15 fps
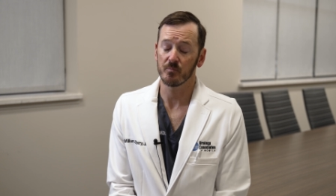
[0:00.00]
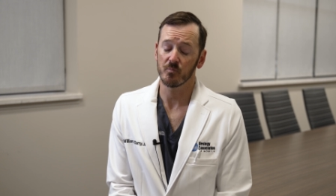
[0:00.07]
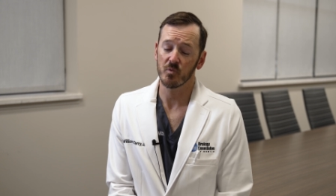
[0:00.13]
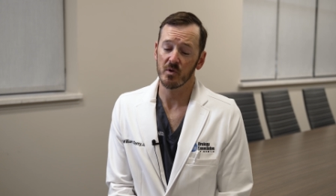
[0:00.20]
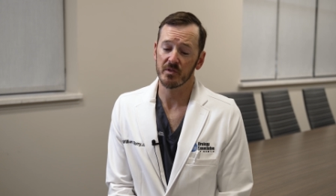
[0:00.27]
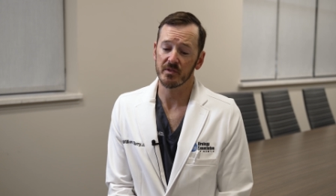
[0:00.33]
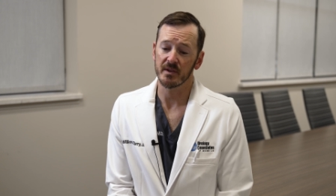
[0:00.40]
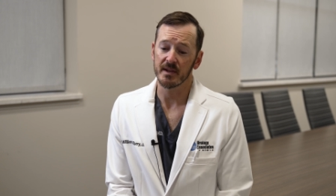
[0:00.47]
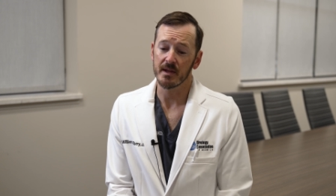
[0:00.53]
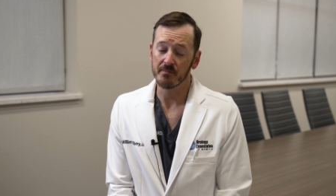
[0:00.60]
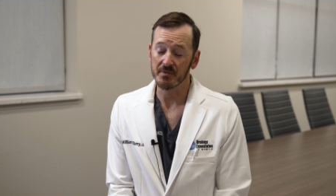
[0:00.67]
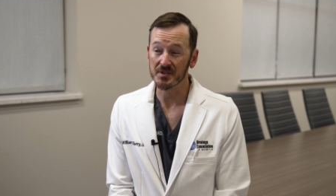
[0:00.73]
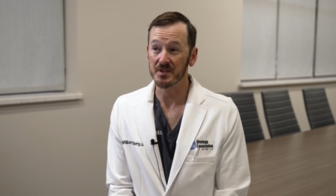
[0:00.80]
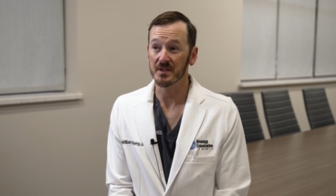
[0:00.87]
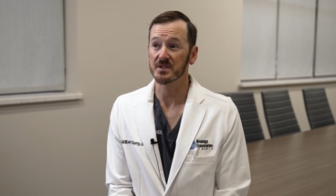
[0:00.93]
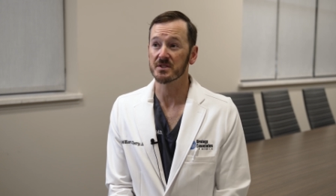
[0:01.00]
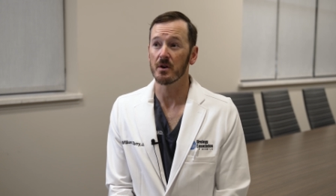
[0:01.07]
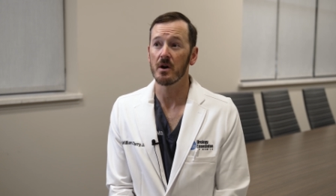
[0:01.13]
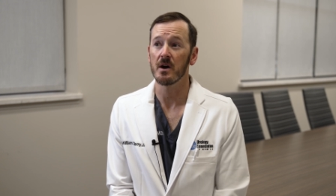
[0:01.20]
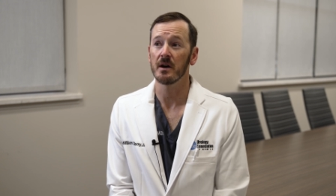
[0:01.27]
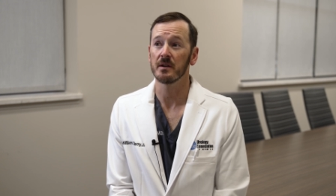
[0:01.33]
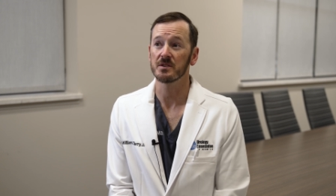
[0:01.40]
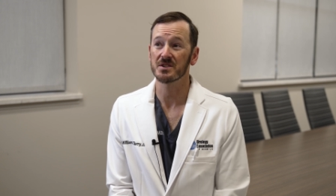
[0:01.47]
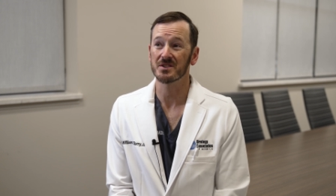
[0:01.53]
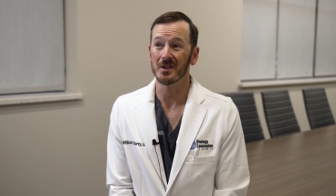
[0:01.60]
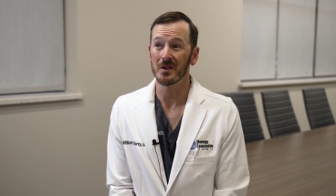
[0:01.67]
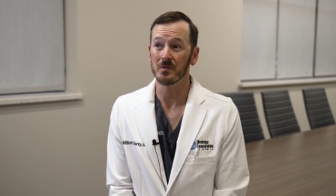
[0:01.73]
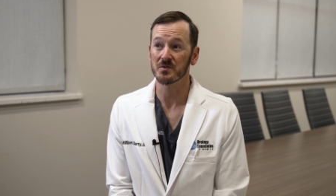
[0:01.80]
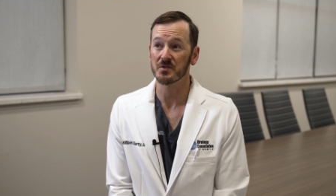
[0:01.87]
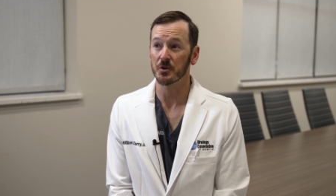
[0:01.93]
with an emphasis on
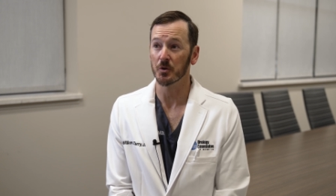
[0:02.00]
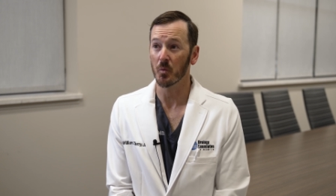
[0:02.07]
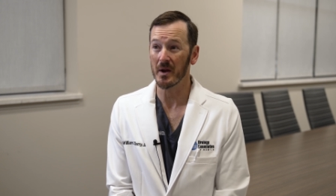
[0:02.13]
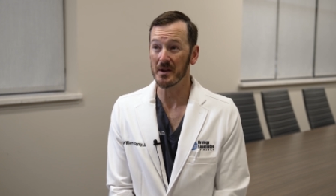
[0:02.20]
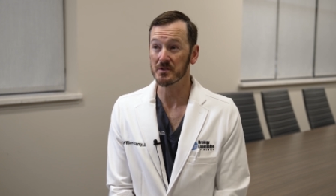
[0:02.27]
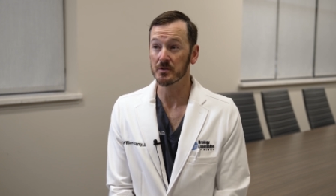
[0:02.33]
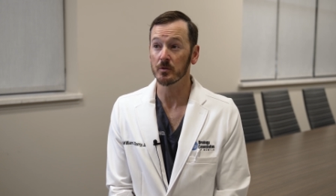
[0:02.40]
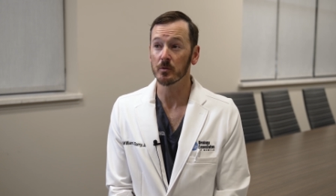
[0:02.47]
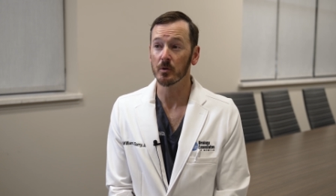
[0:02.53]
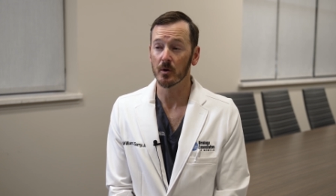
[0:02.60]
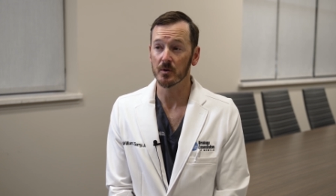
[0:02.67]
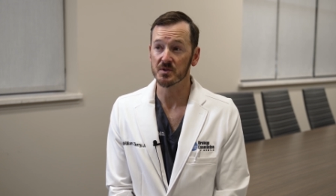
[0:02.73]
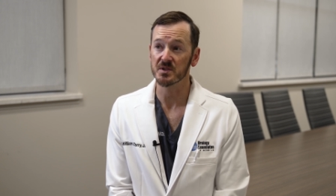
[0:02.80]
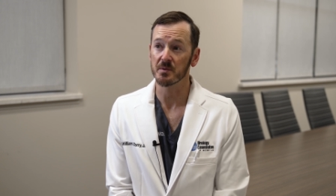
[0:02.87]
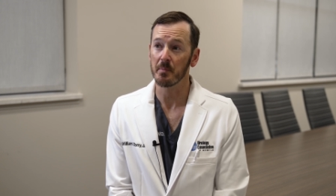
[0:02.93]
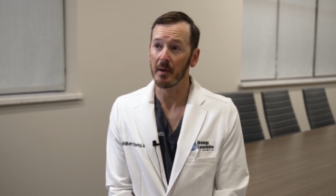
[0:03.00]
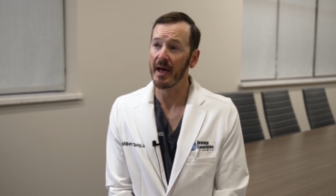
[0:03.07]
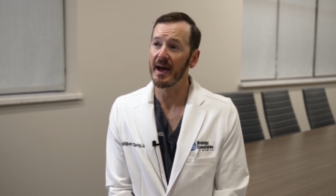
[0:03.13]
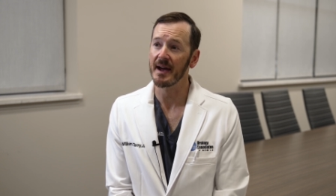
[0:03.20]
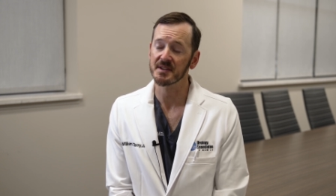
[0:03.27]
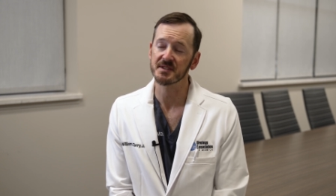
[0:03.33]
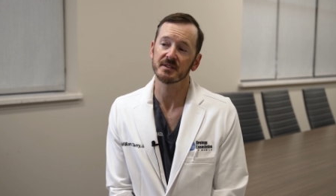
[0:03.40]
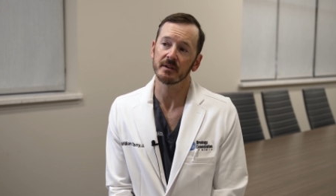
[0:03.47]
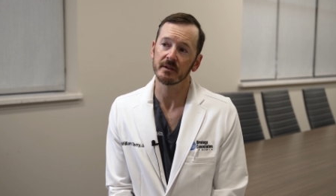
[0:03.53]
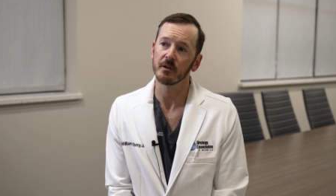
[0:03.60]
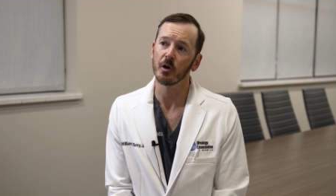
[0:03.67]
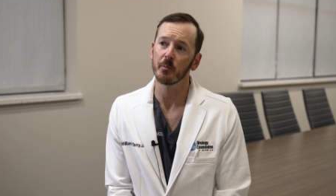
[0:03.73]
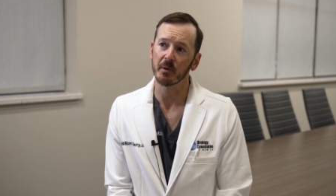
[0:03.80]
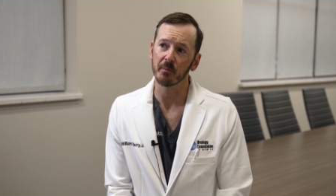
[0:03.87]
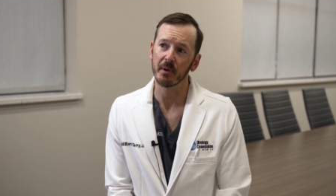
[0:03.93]
stones that are way too large to pass and
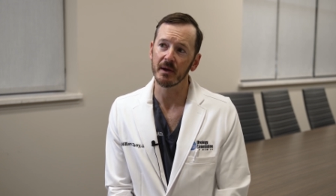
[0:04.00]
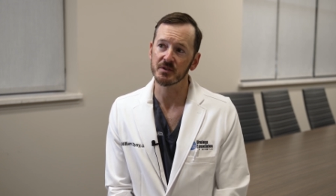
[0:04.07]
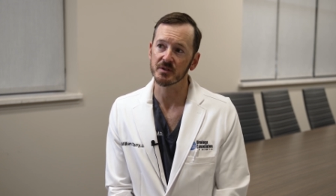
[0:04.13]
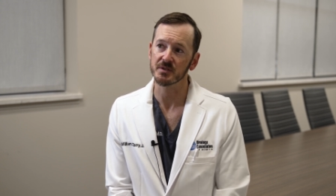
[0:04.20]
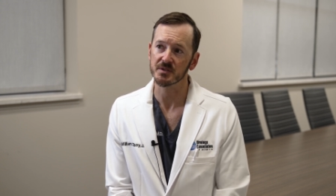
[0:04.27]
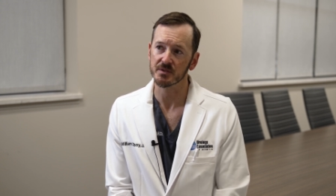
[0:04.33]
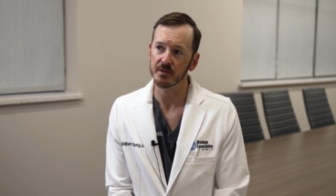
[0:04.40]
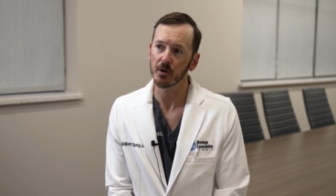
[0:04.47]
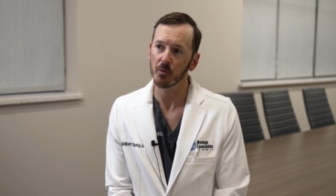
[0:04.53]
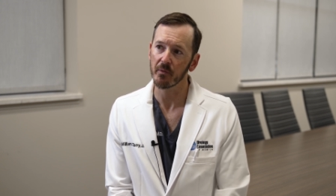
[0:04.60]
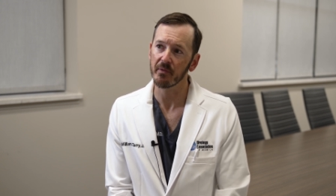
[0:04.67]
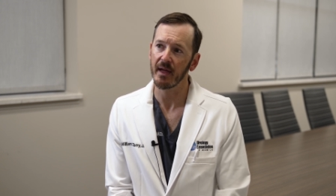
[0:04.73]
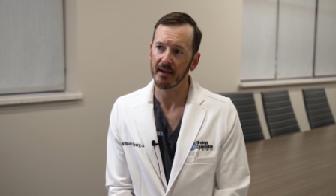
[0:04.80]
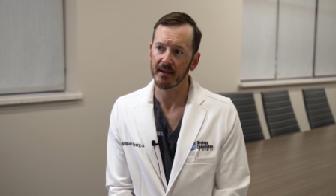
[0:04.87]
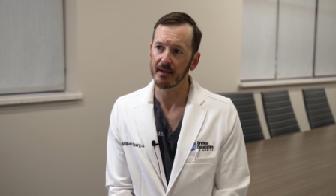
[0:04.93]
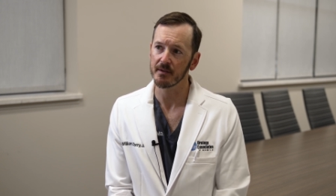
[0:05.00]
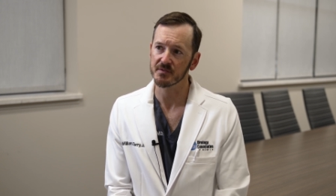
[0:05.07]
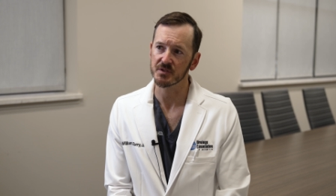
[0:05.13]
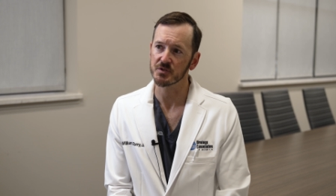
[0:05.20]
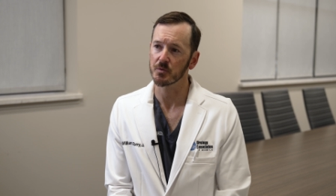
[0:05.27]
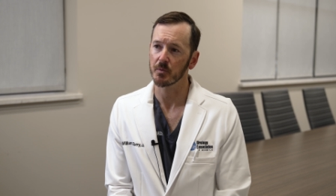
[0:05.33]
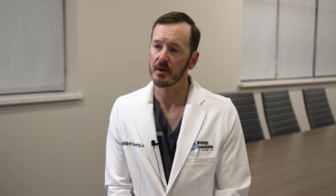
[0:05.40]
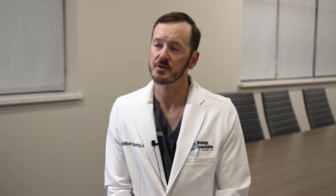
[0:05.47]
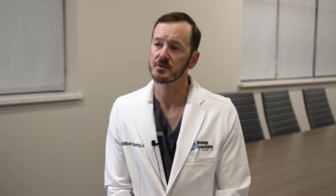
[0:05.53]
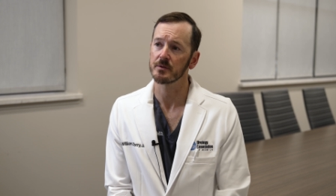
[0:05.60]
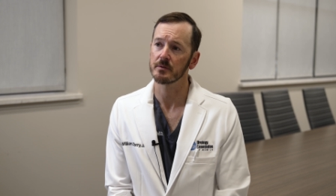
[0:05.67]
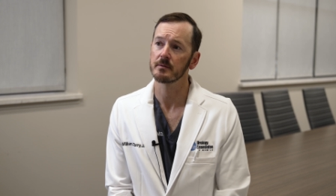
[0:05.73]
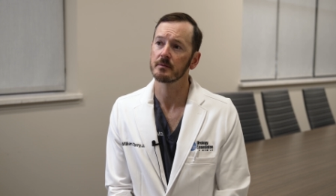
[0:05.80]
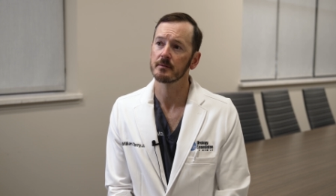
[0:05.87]
helping patients deal with that kind of situation.